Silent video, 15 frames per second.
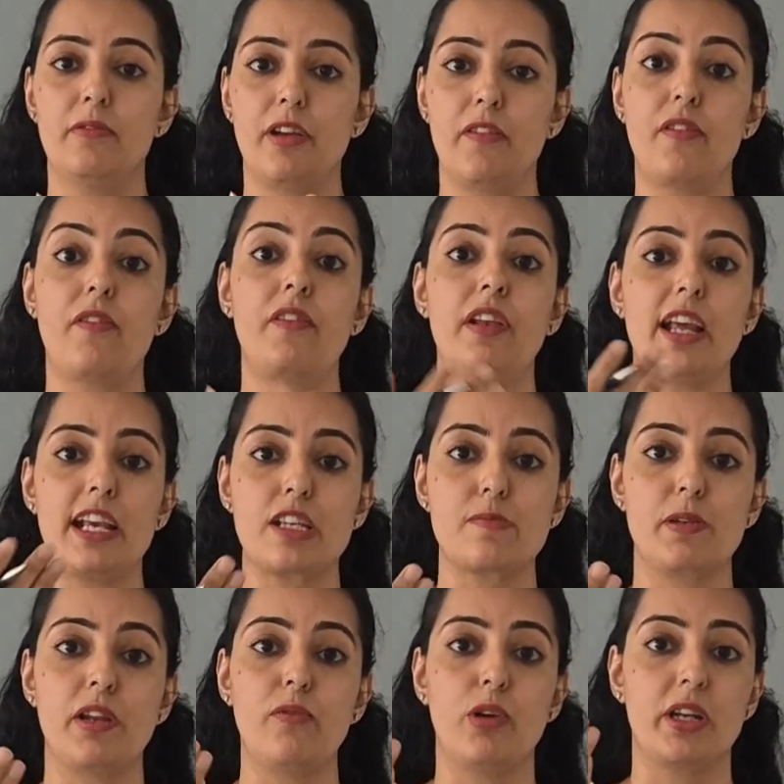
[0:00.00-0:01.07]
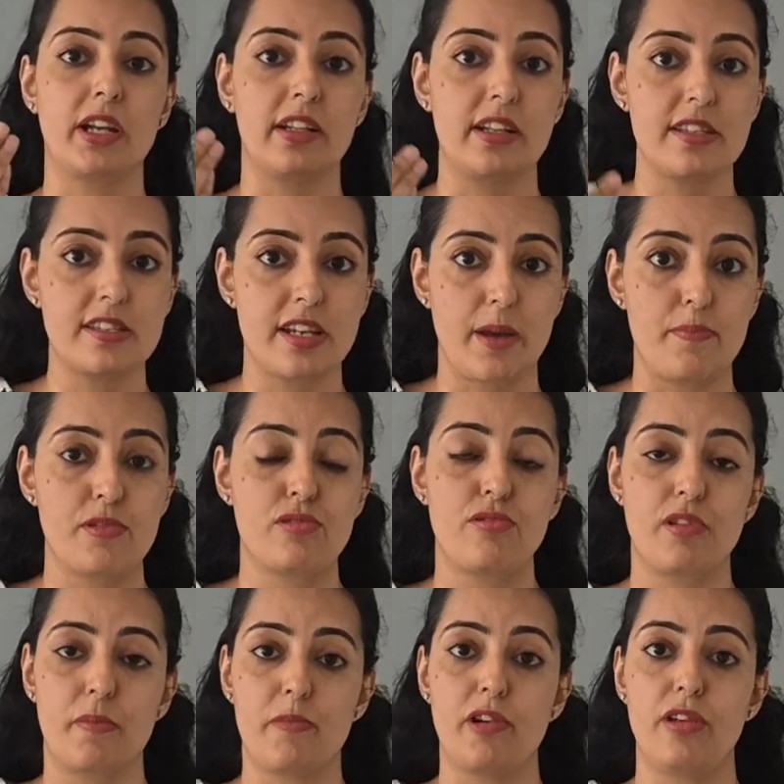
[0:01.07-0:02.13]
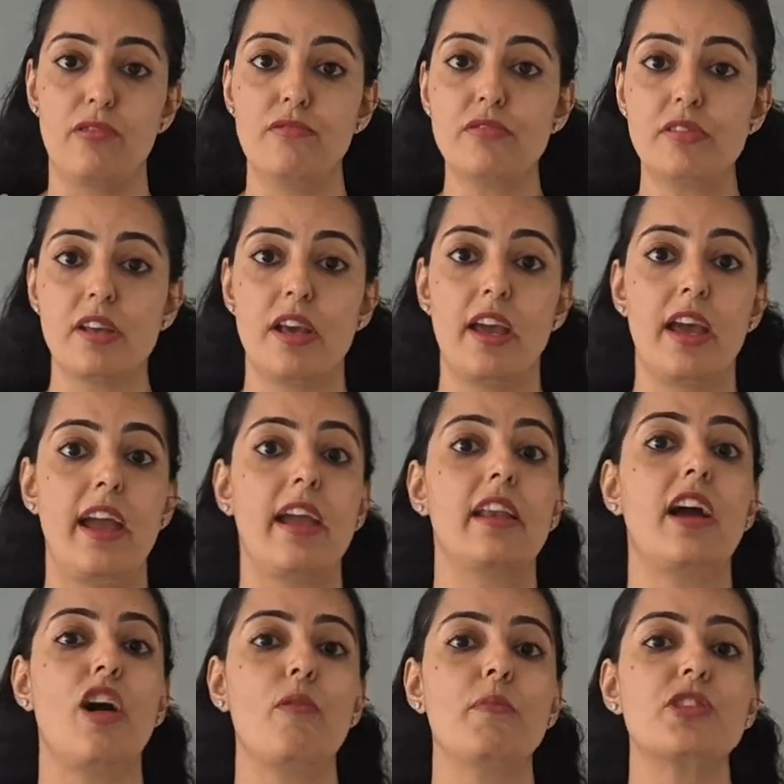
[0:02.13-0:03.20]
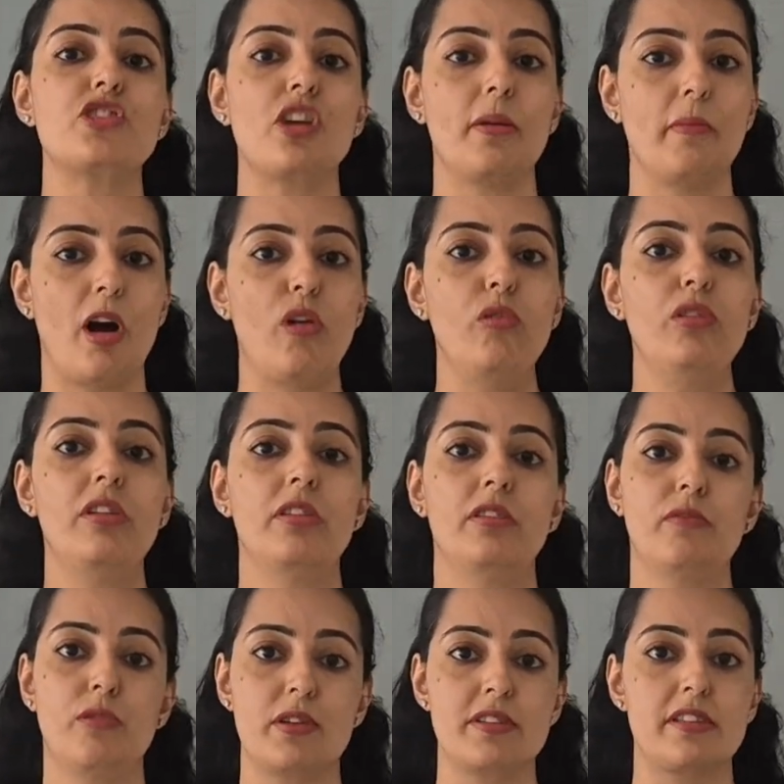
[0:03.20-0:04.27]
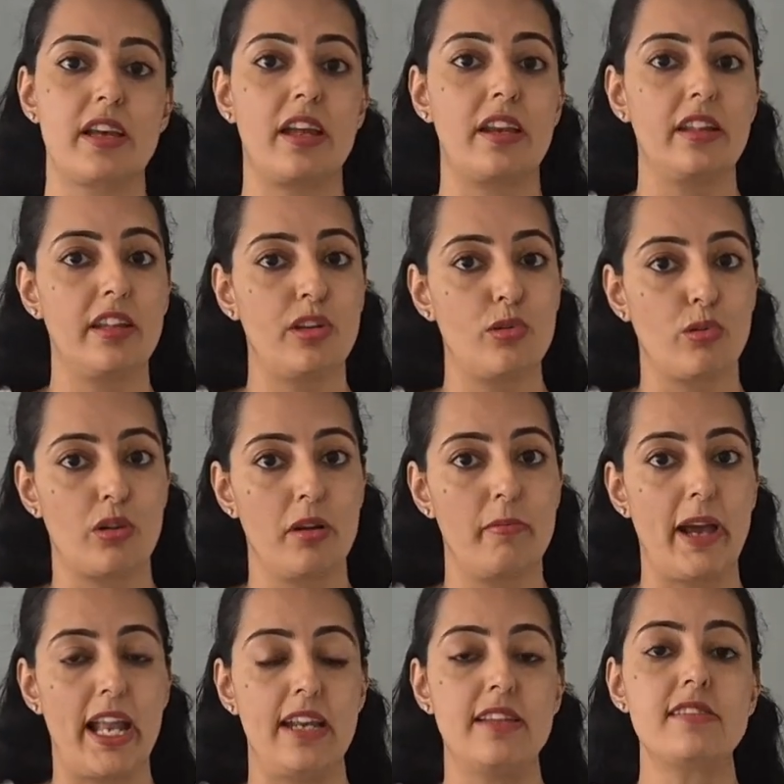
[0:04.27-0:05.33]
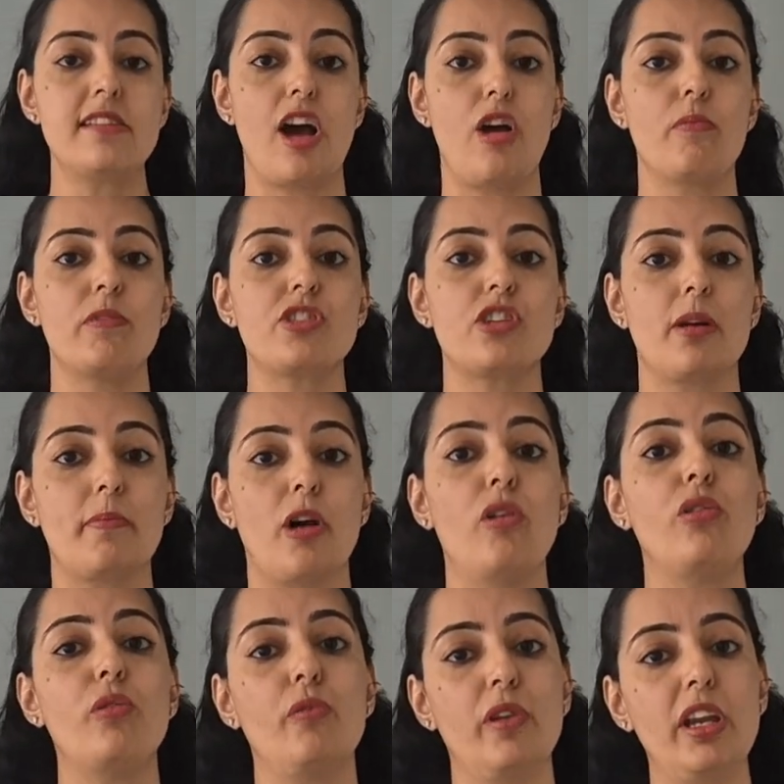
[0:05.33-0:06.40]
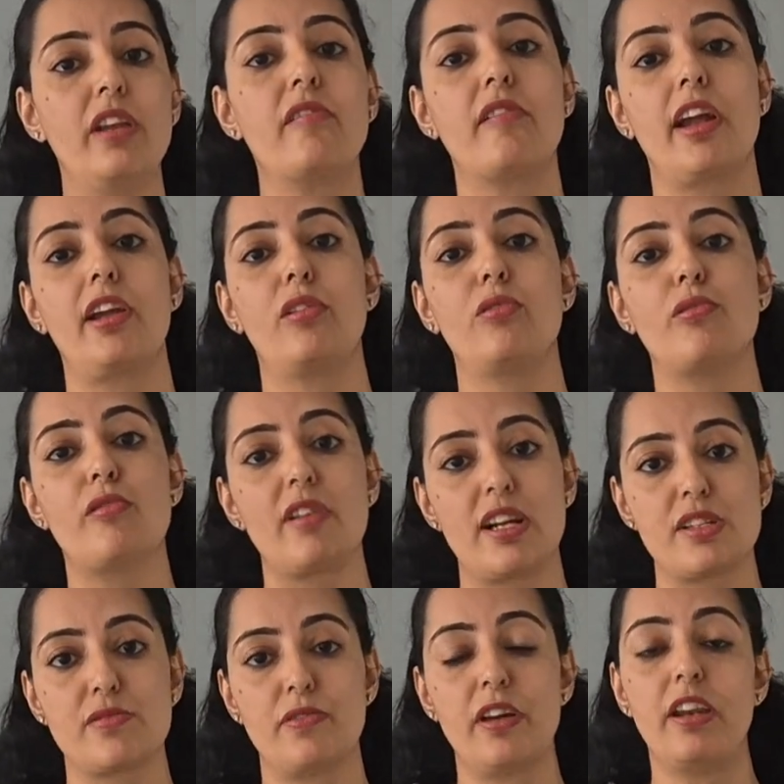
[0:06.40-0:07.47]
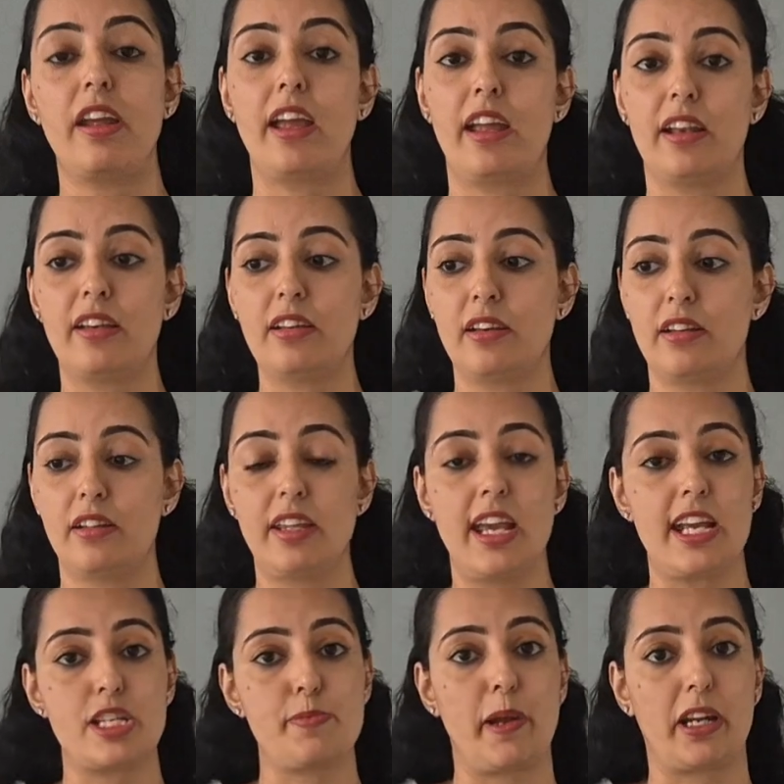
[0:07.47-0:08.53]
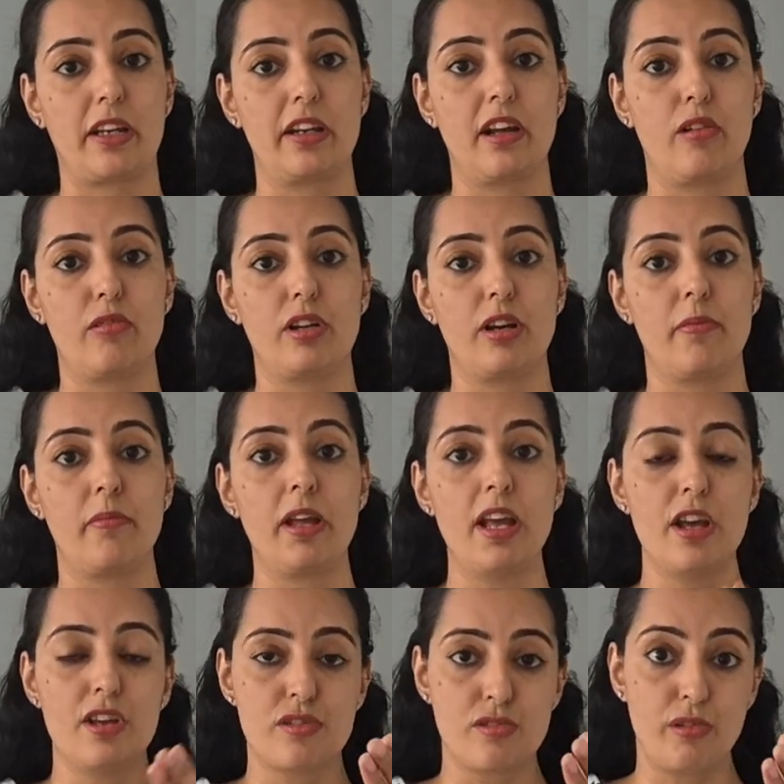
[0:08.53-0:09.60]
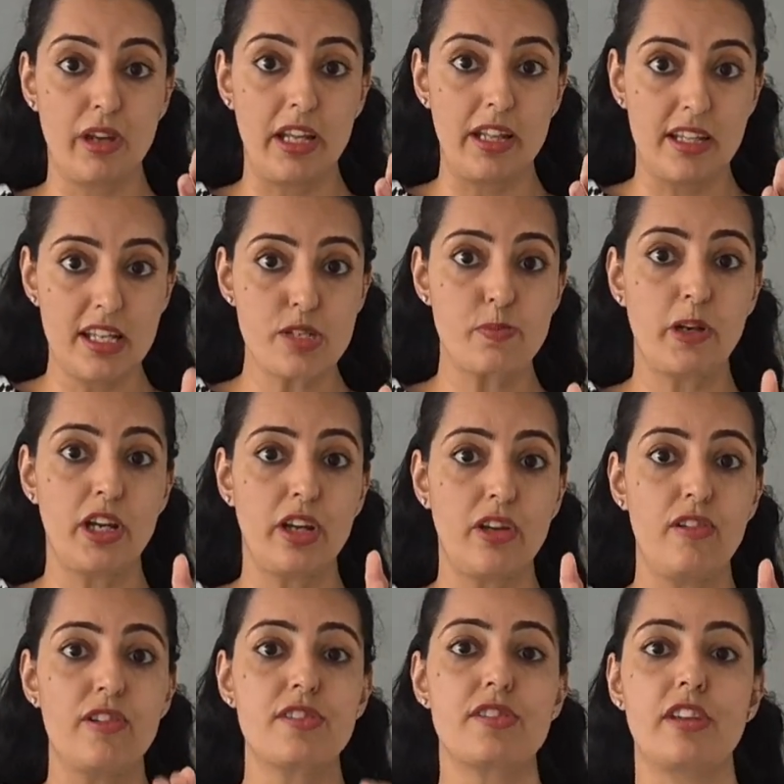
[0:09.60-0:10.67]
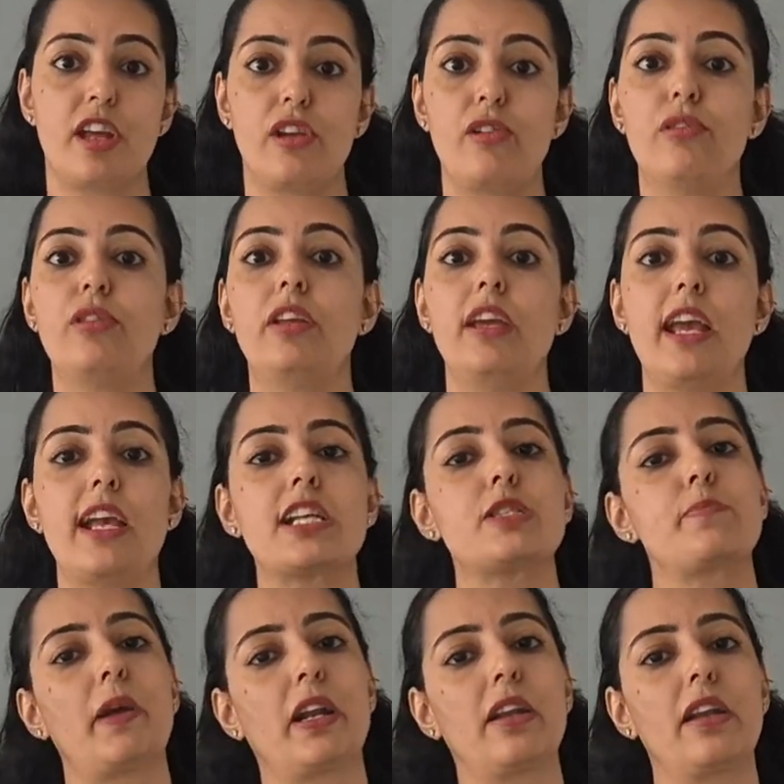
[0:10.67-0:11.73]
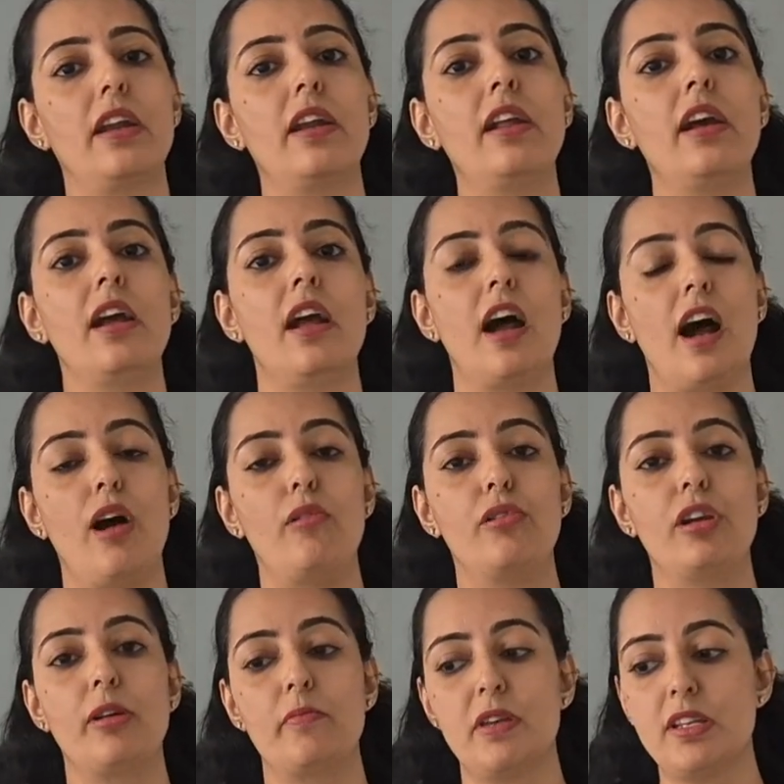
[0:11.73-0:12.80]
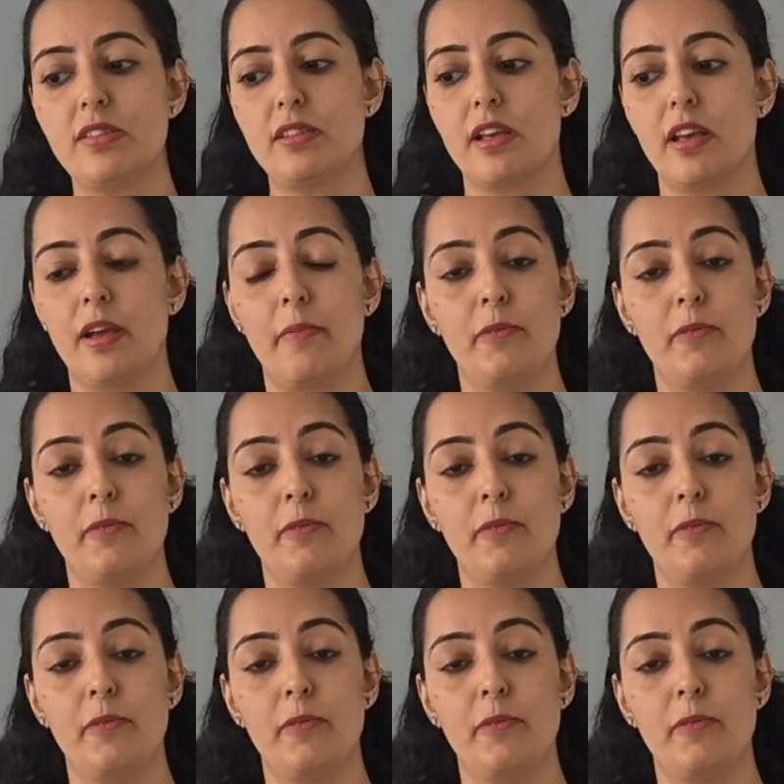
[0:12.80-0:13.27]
where we will explain what are the steps to reproduce and how much amount was there in the total balance how much amount we tried to transfer and the expected outcome so in this particular scenario the expected outcome is